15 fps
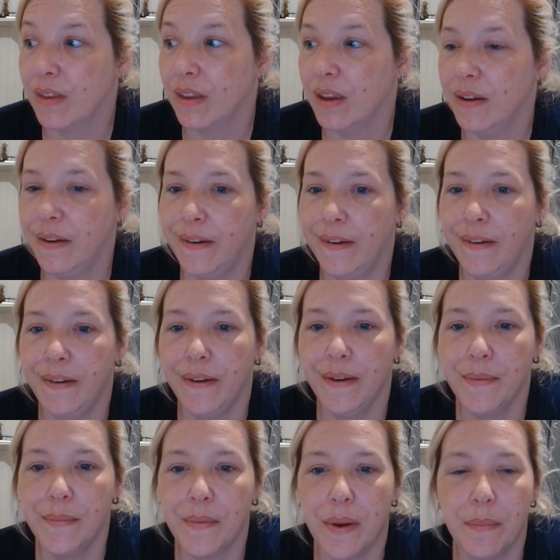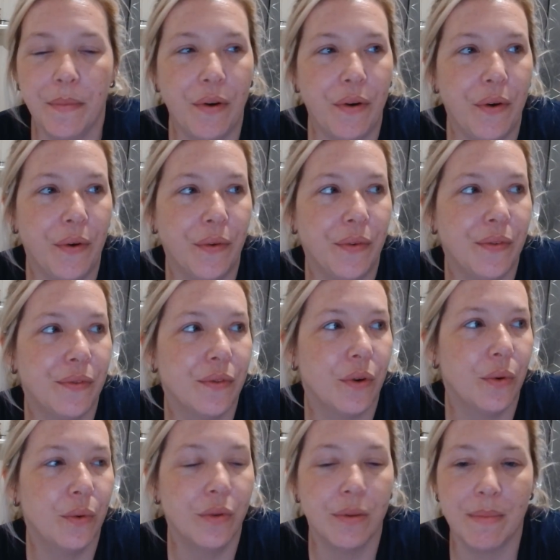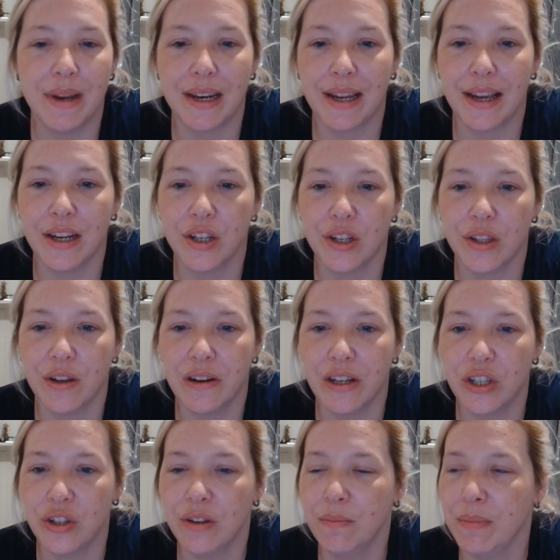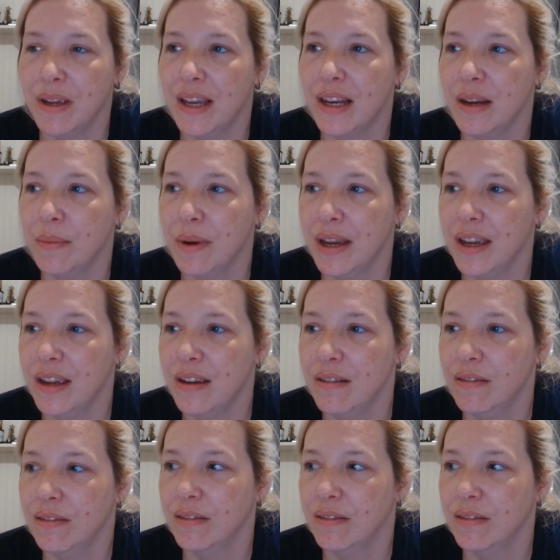I don't know. I'm not on all the medication that I should be anyway.